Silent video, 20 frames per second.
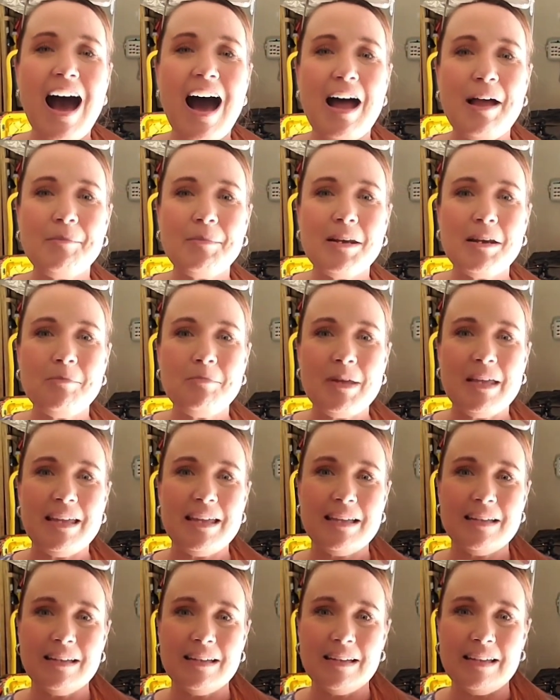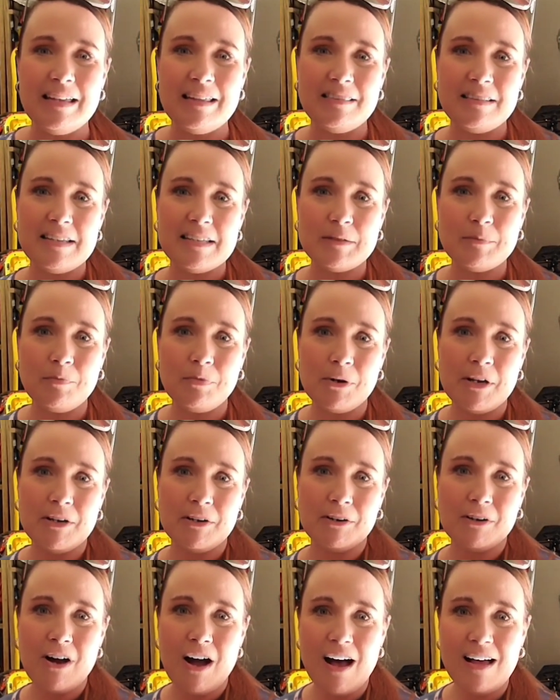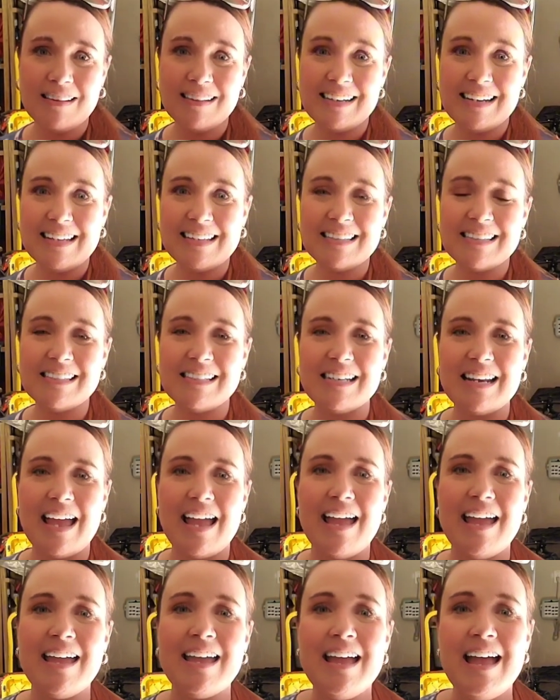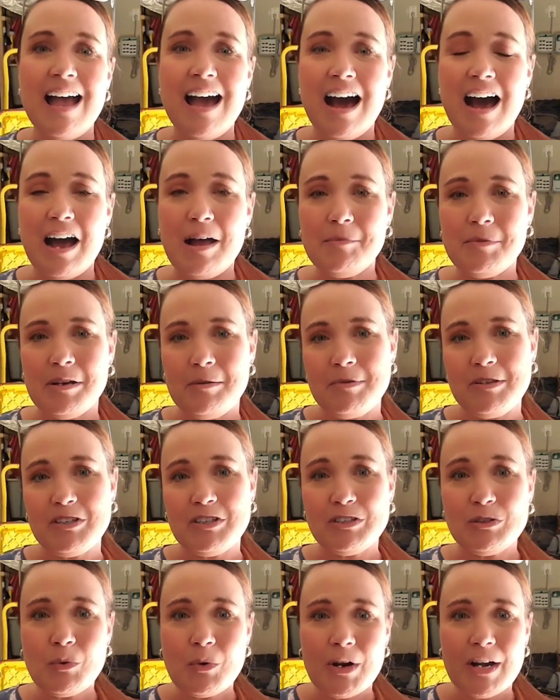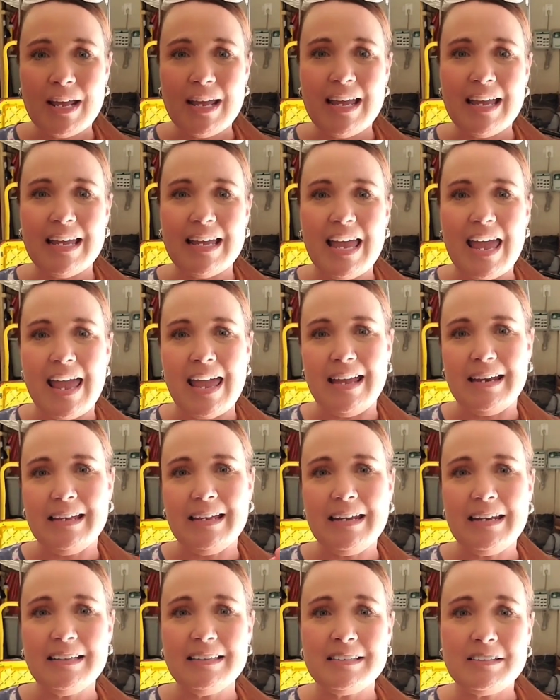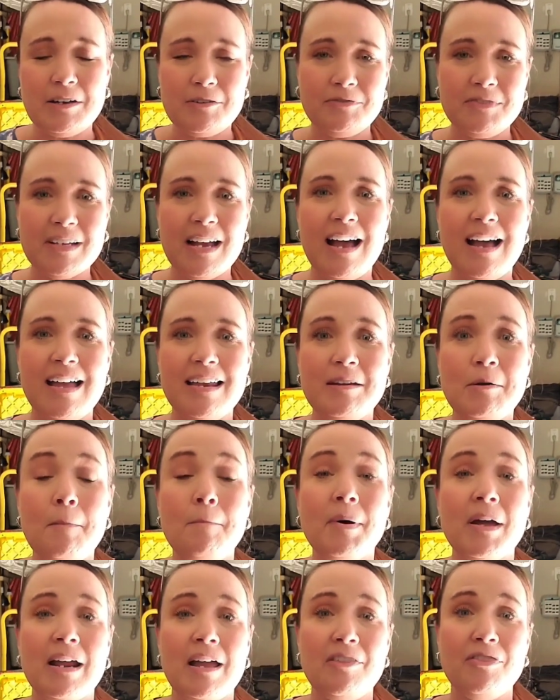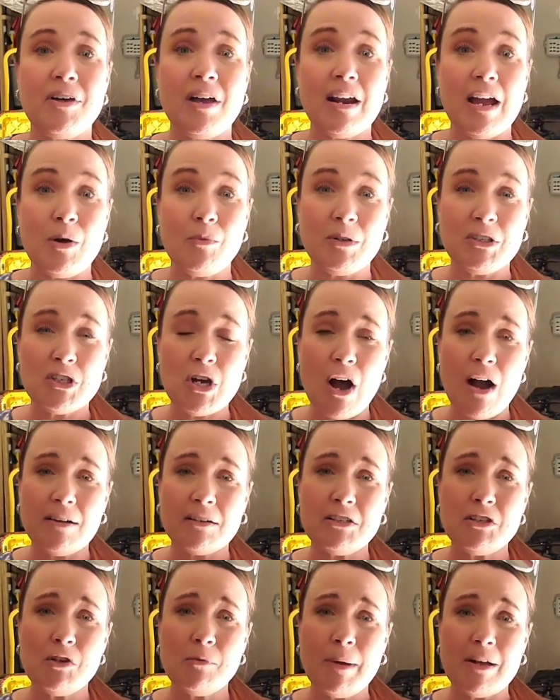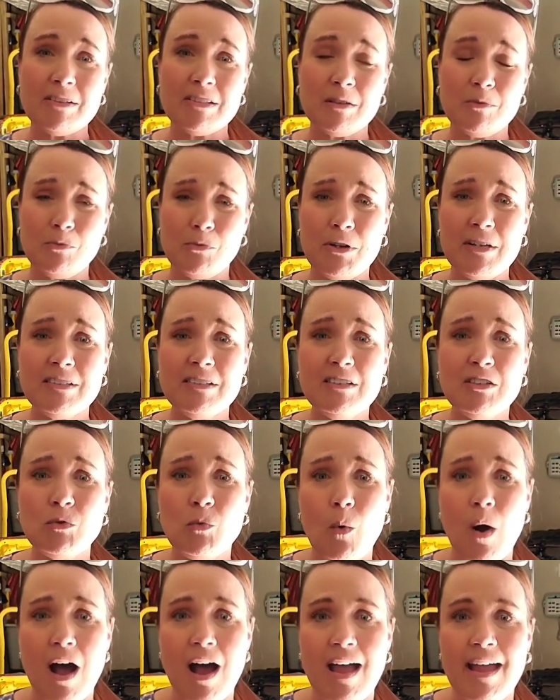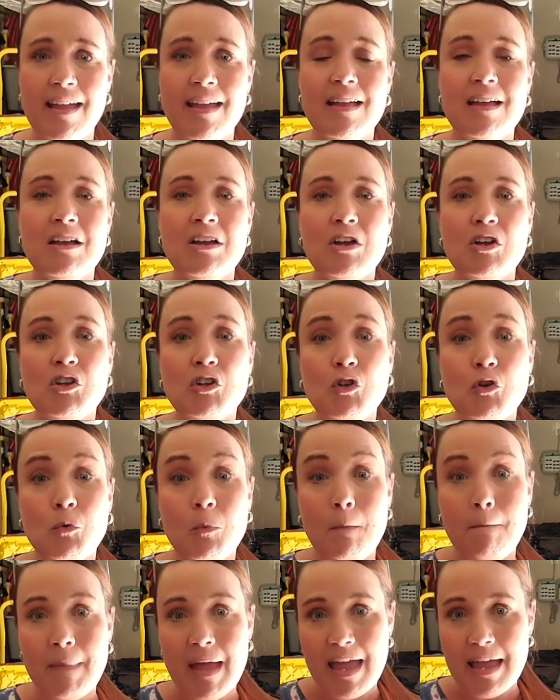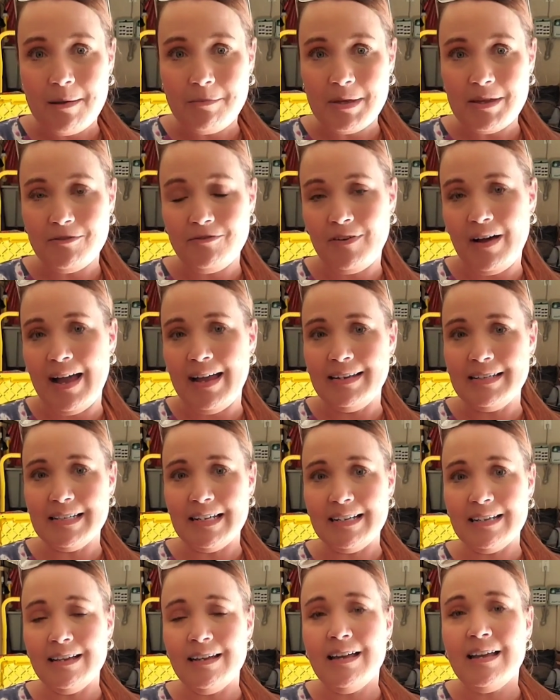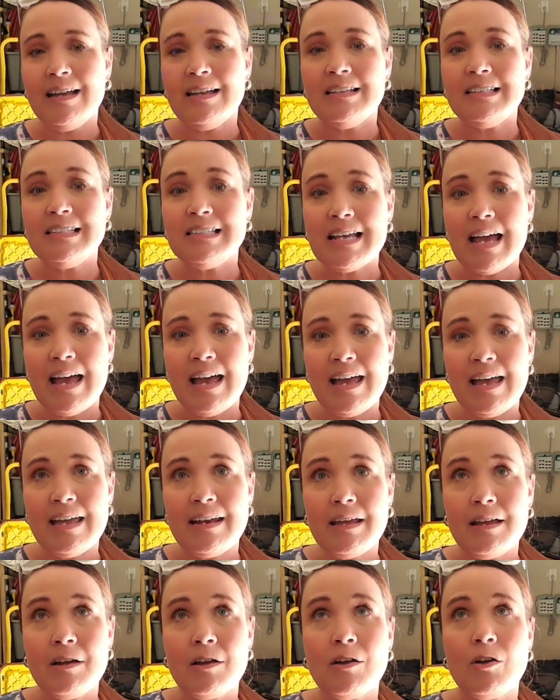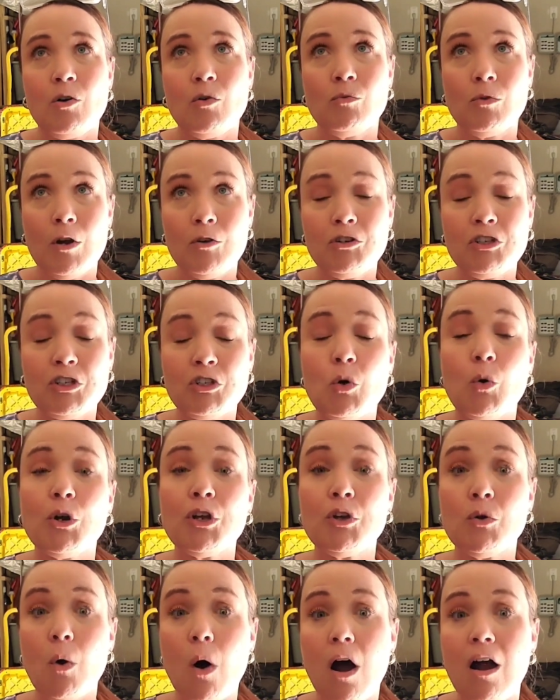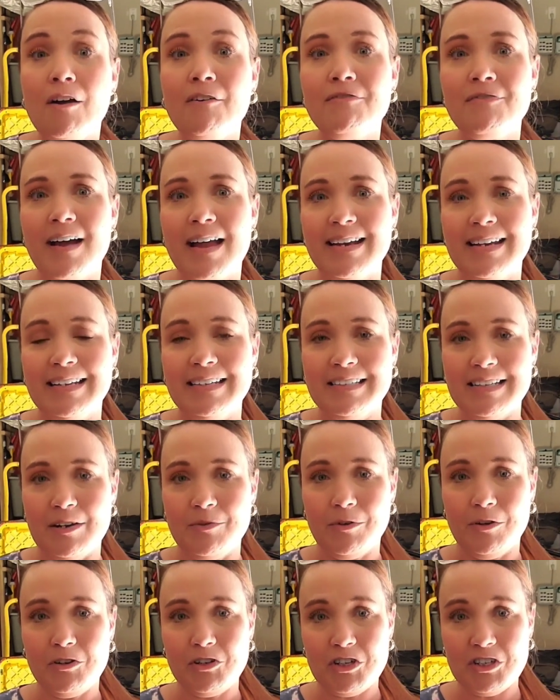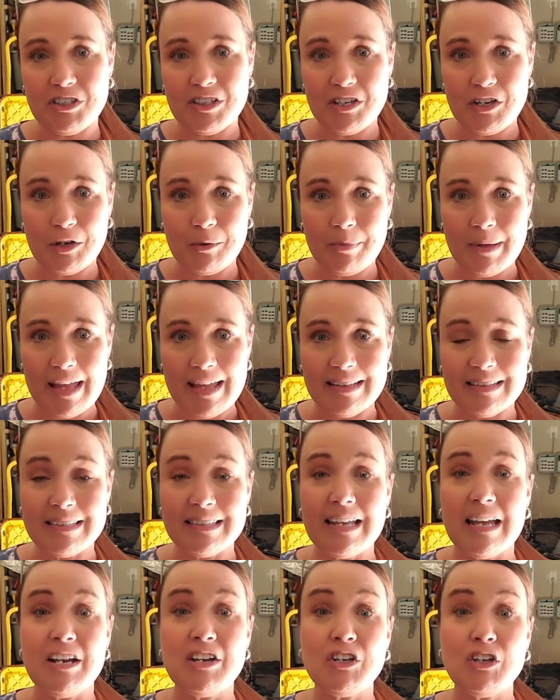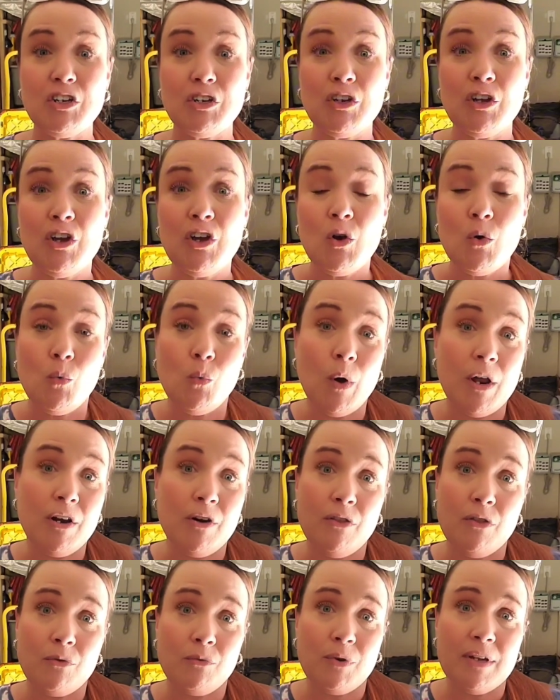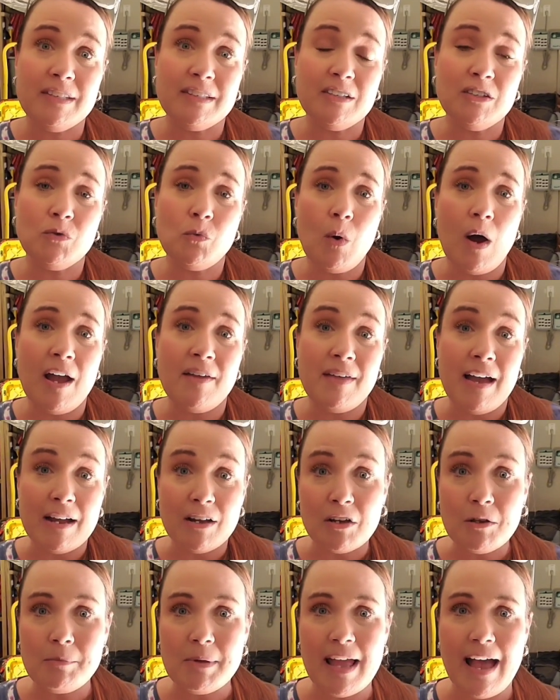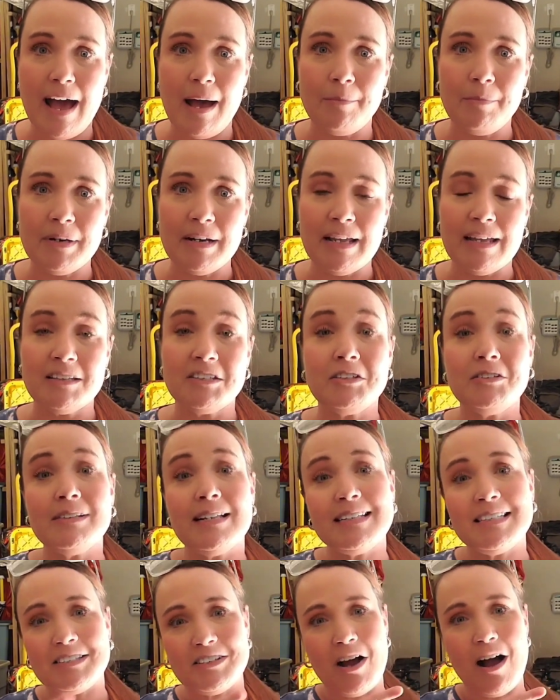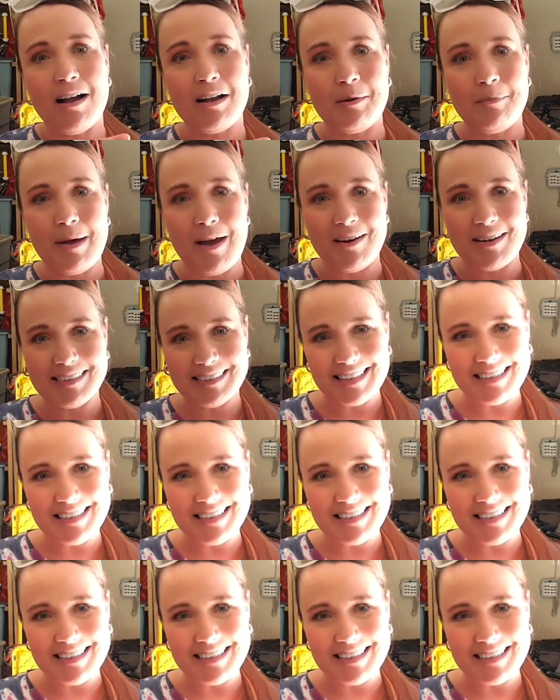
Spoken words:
I'm gonna be in these breeder colonies today. I'm gonna be sorting and getting stuff done, but I thought I would talk to you about some reasons why you may be finding dead roaches, or you are finding dead roaches in your bins, and what are the reasons why that could be happening. So let's talk about it.